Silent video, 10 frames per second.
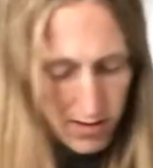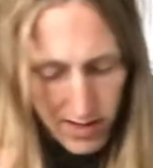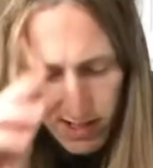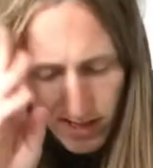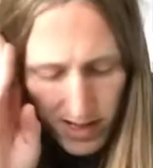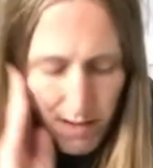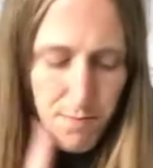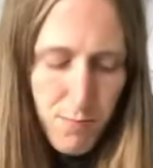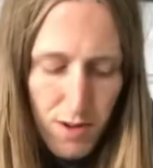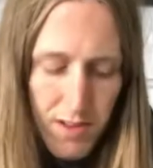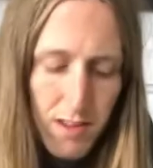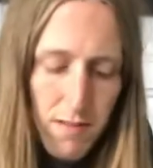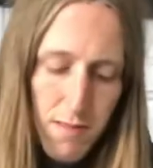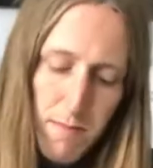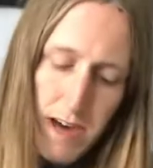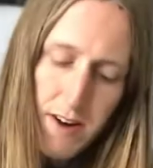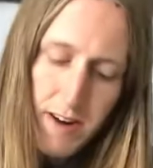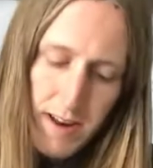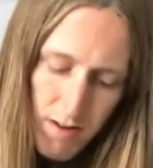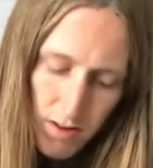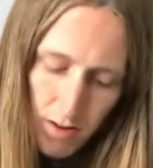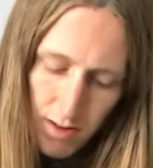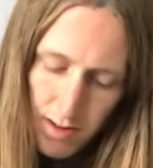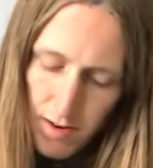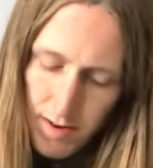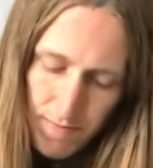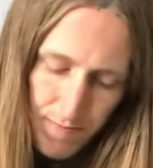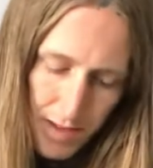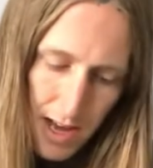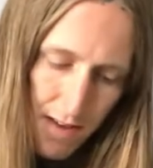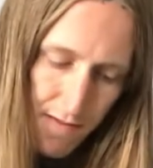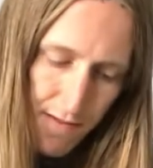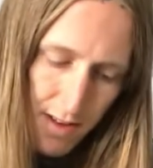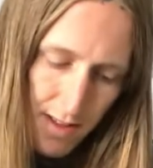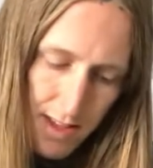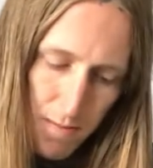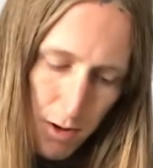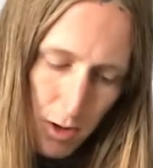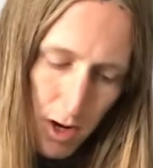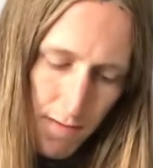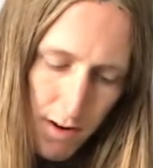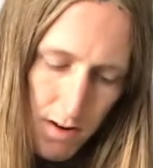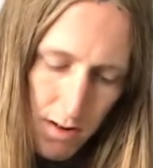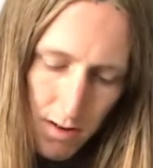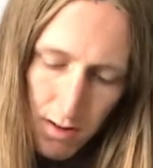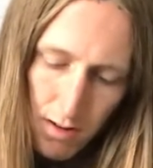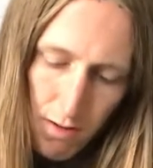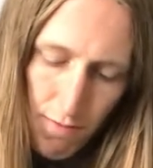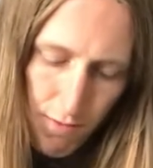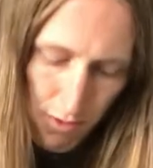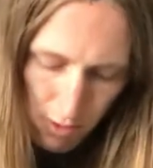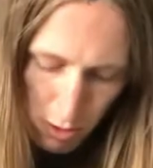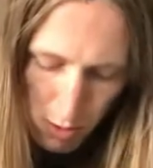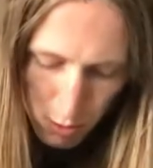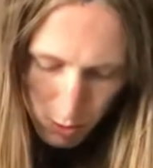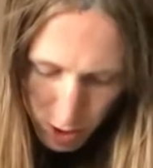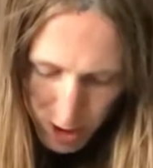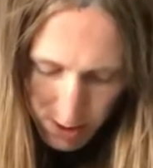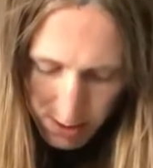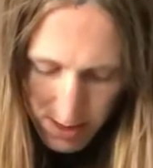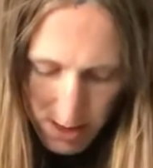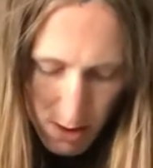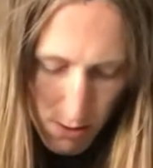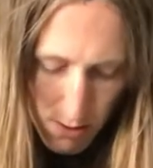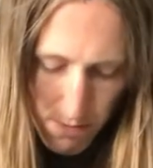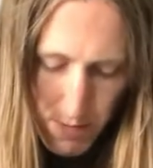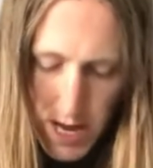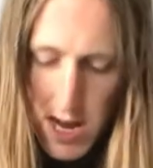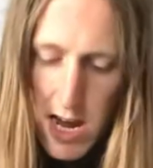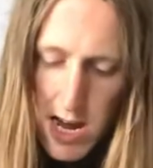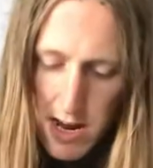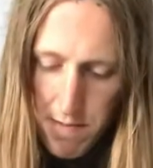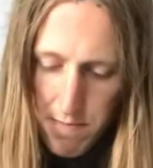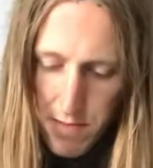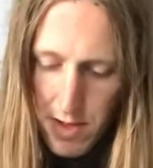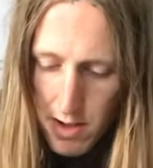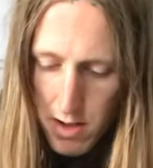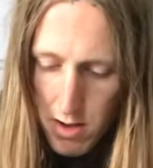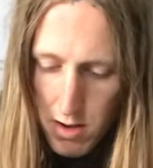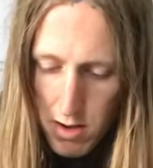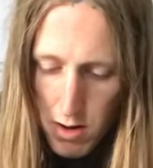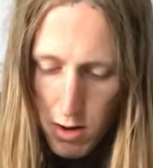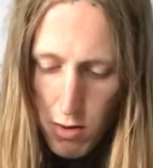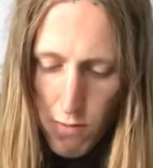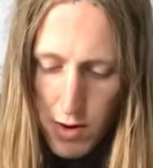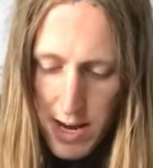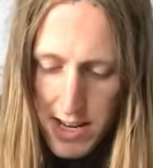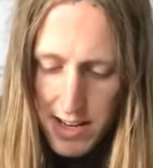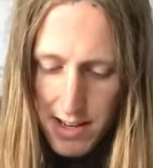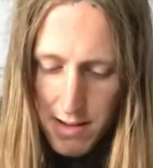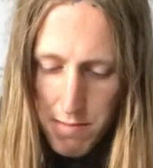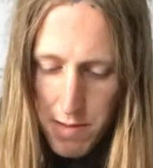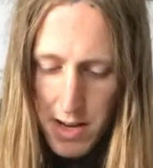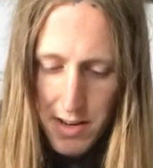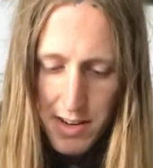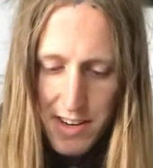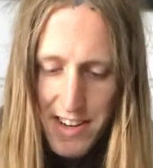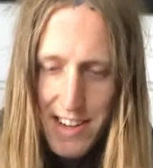in the printed matter here, because they have similar cover. So for, oh shit, stickers, hey, overhead mannen.